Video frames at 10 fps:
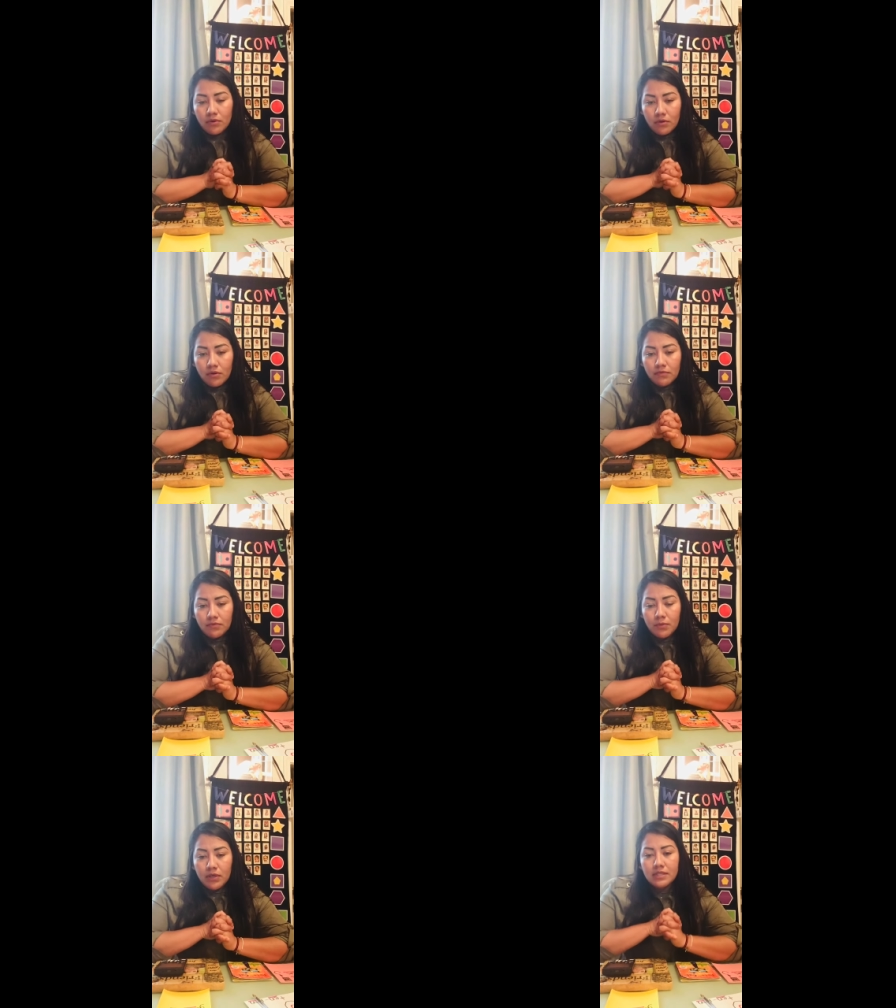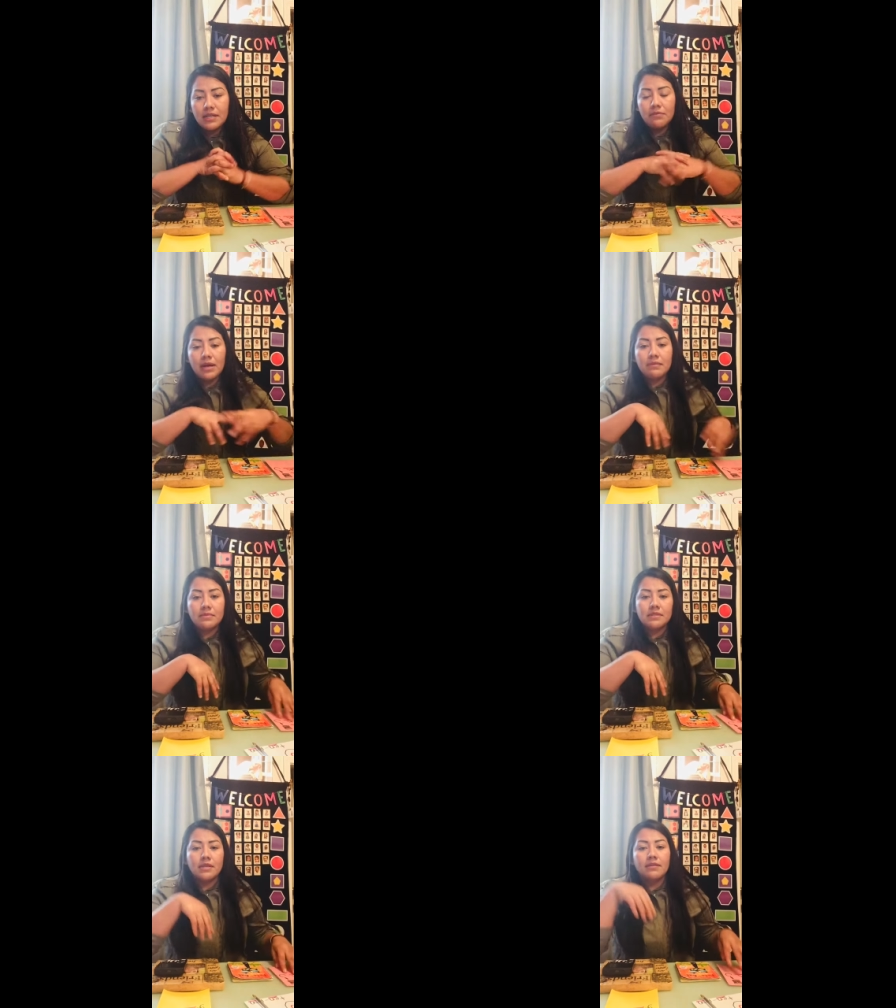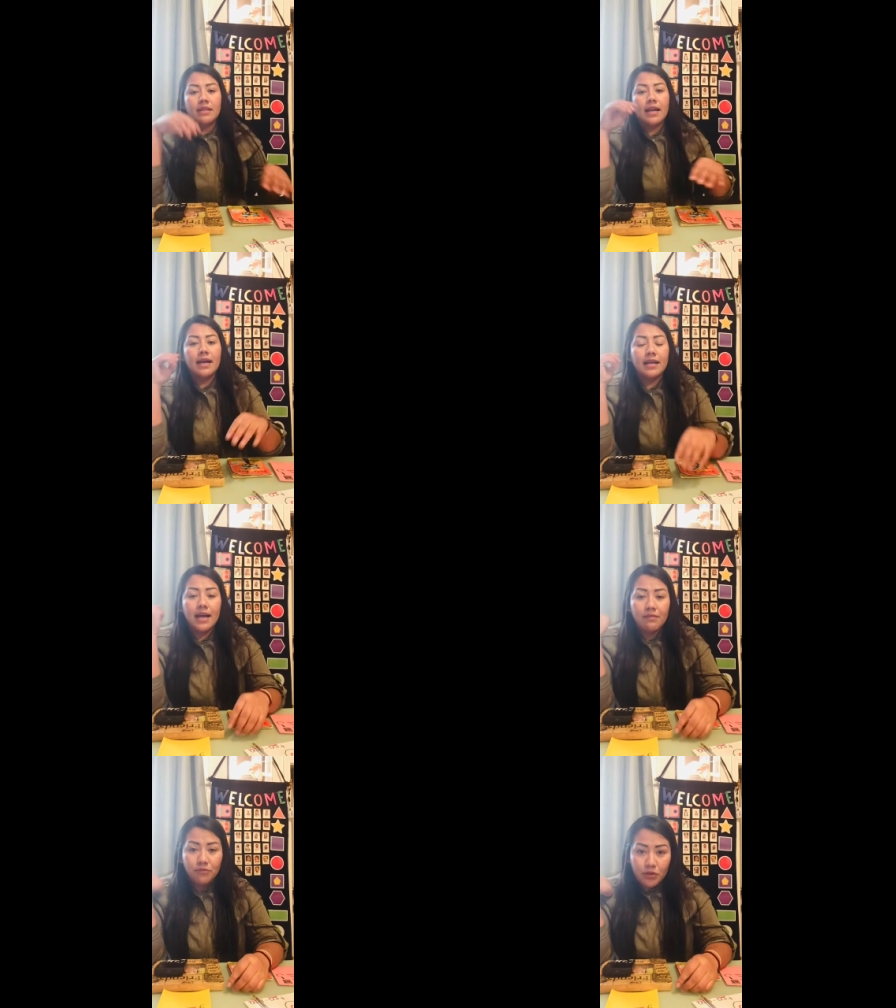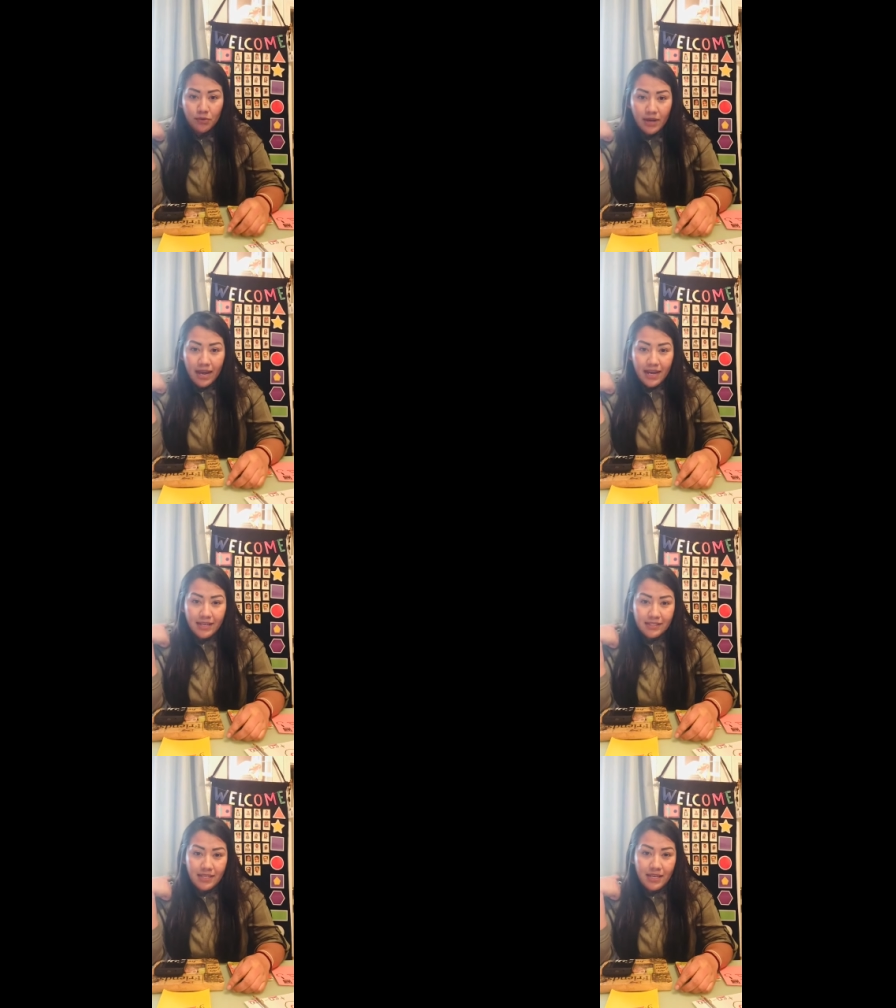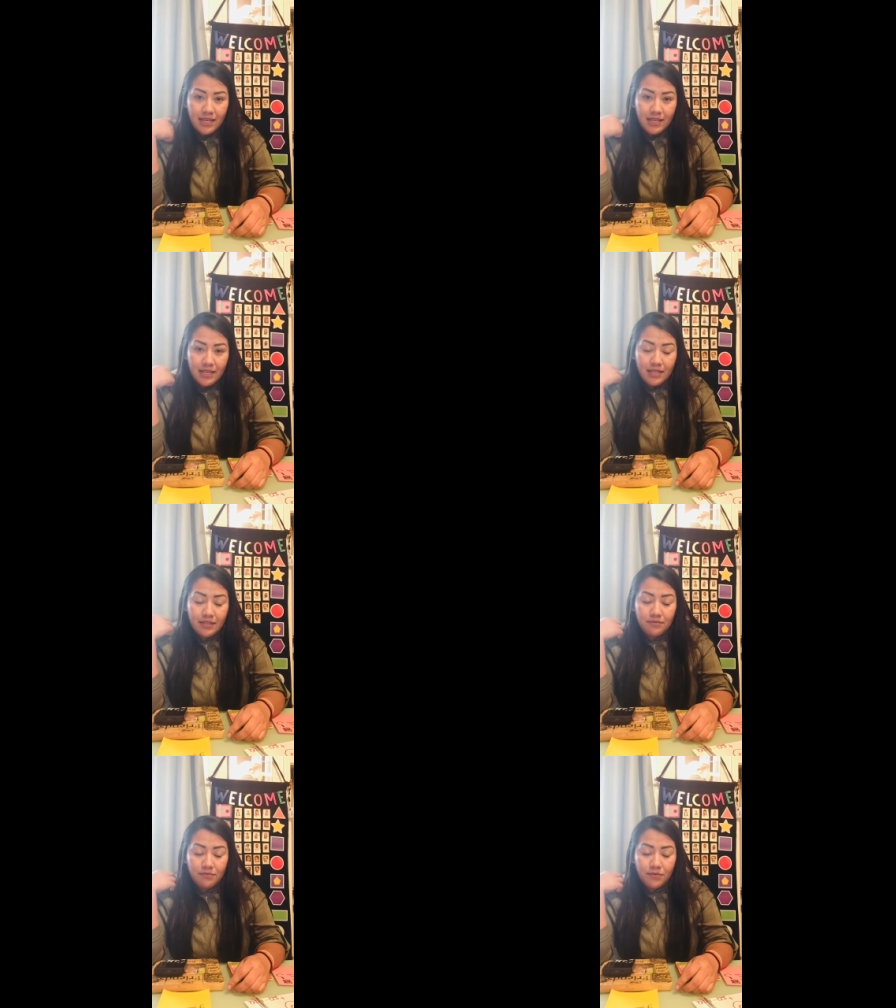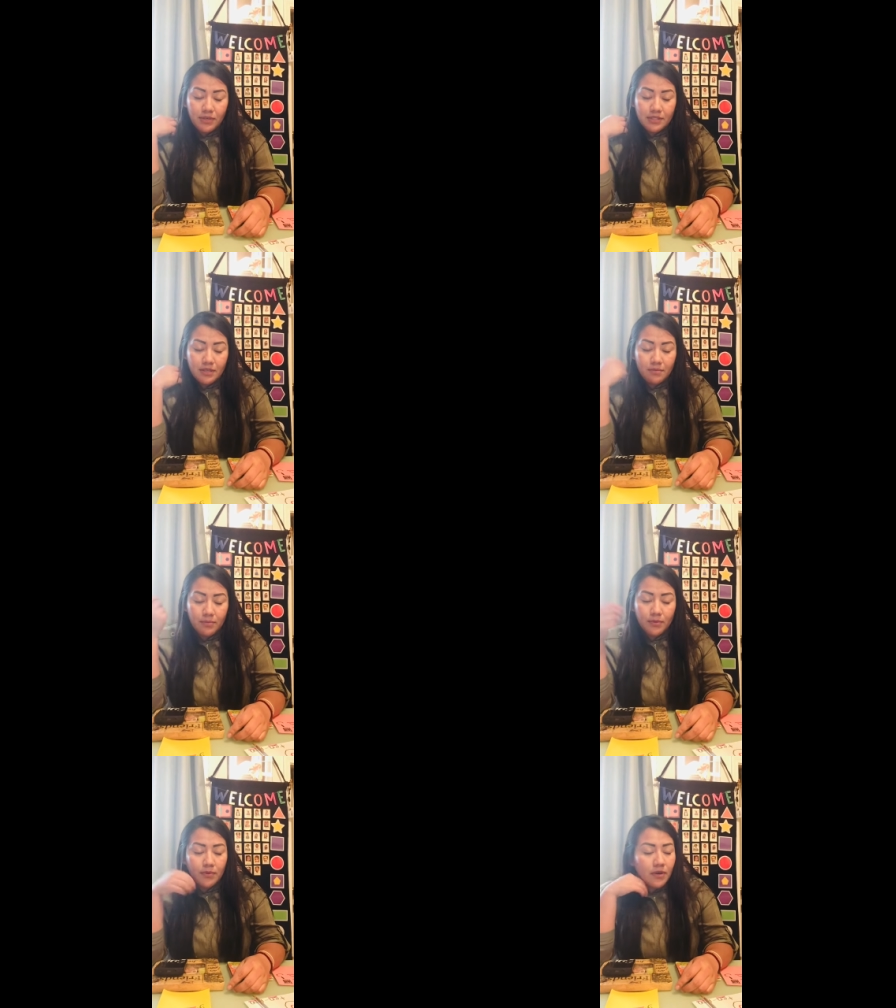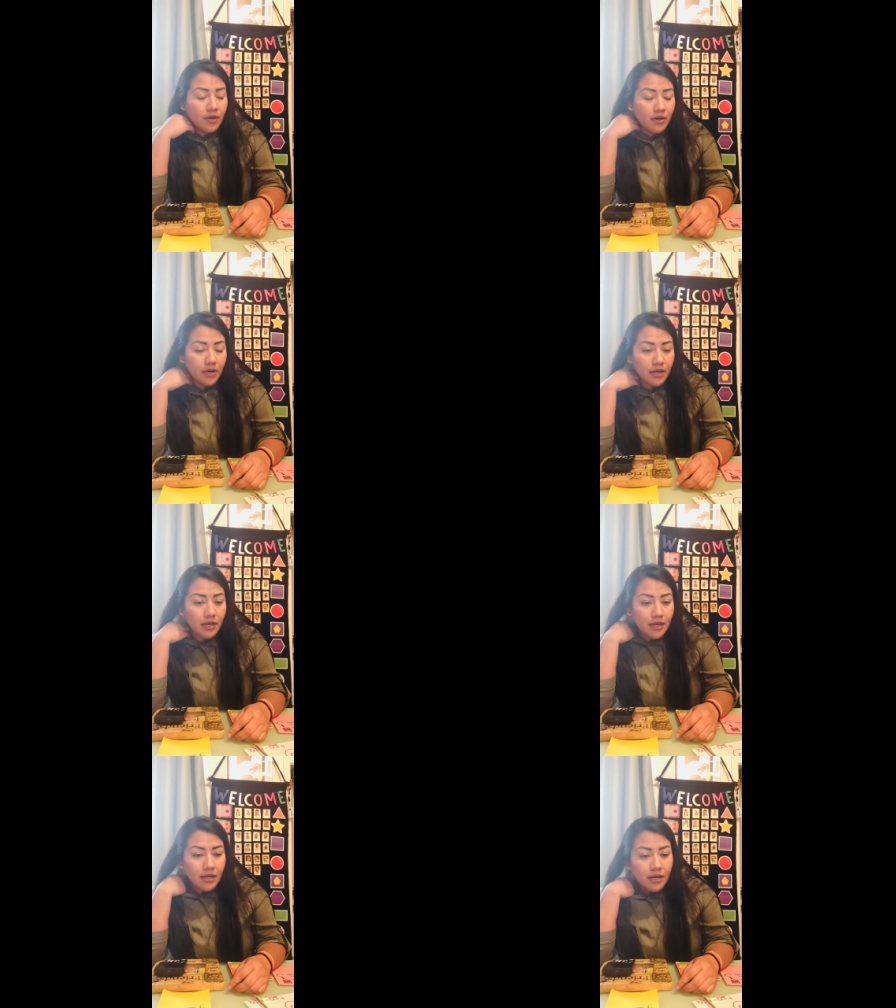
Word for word: of words that rhymes that I have for you guys it for example are